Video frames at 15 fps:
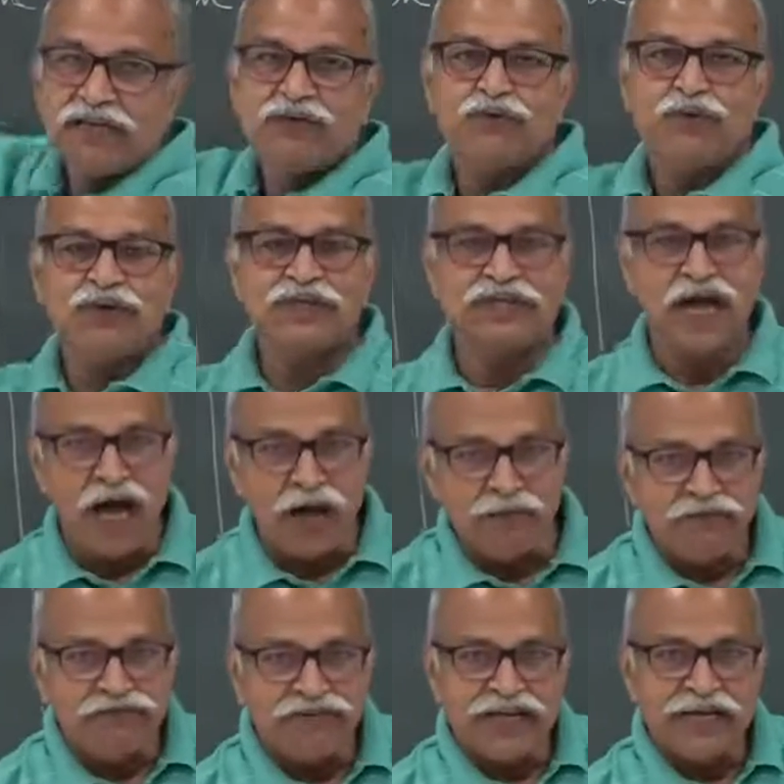for
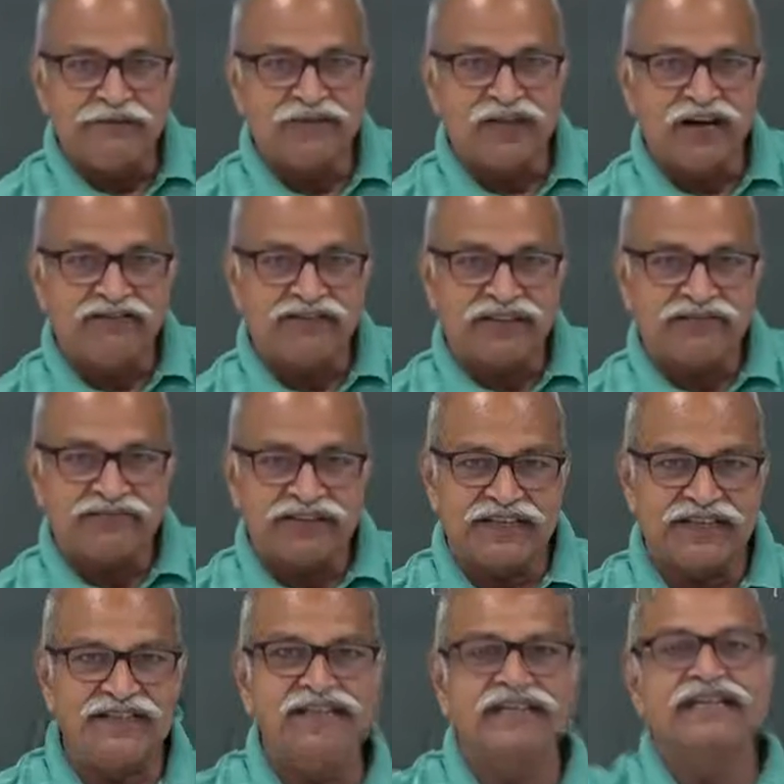some frames of
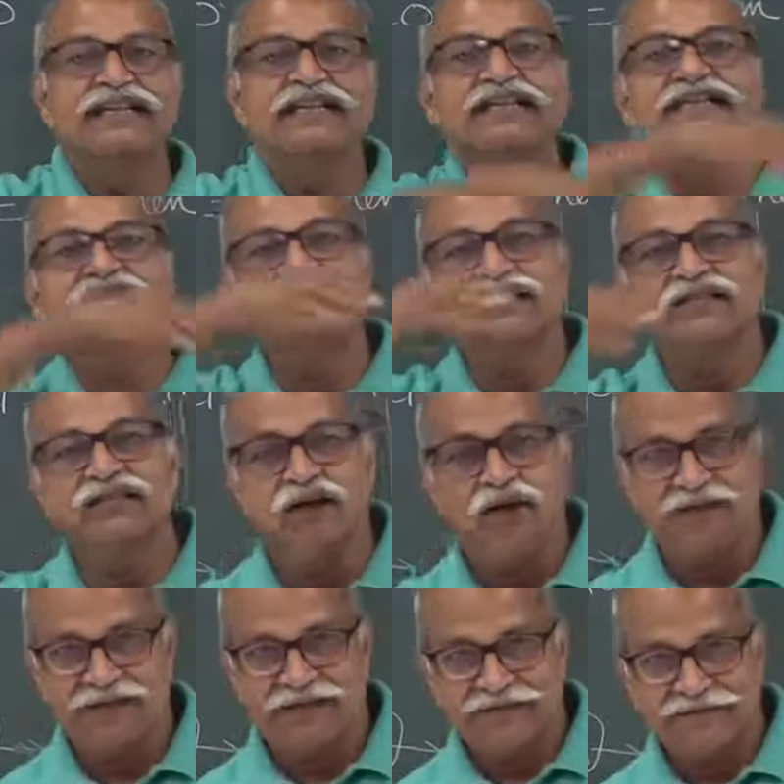reference it does
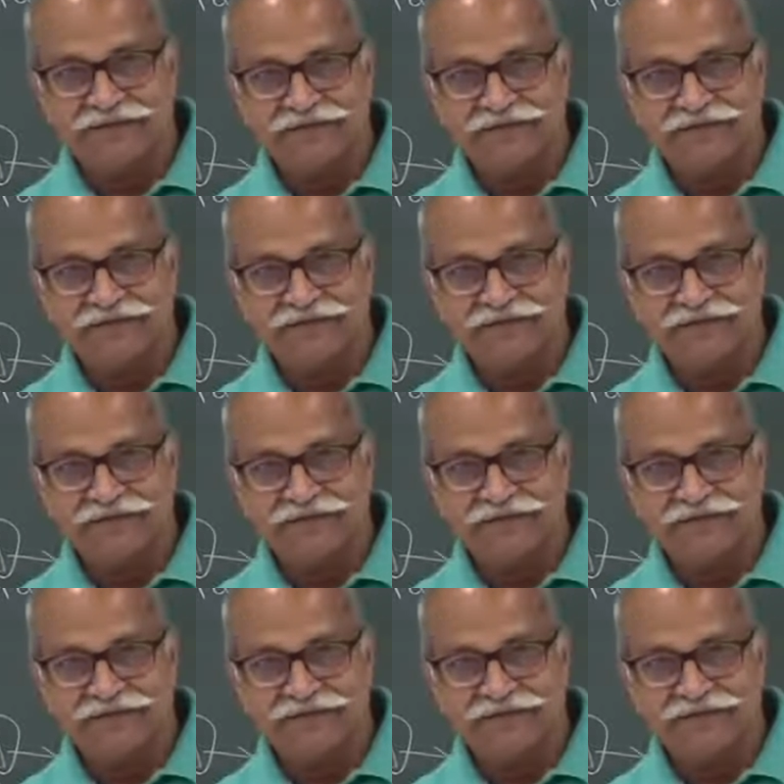not.